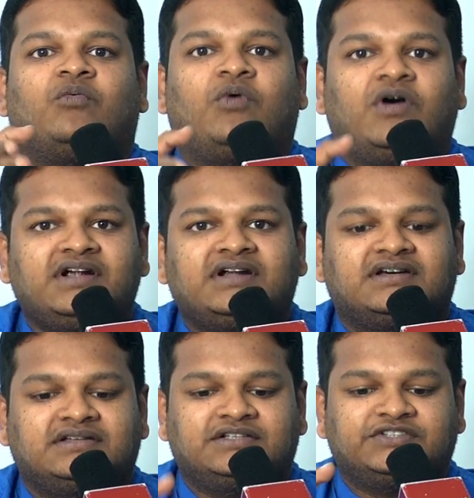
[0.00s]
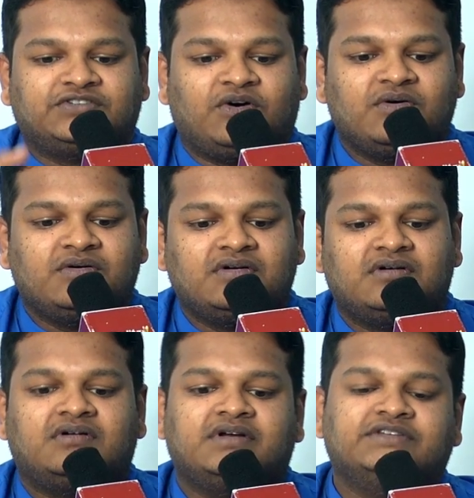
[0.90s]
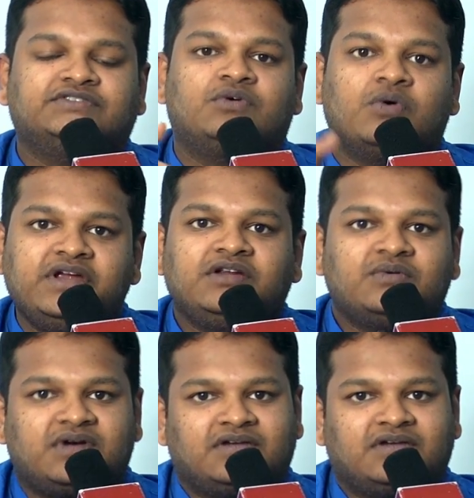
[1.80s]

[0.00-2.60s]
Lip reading: what the song is going to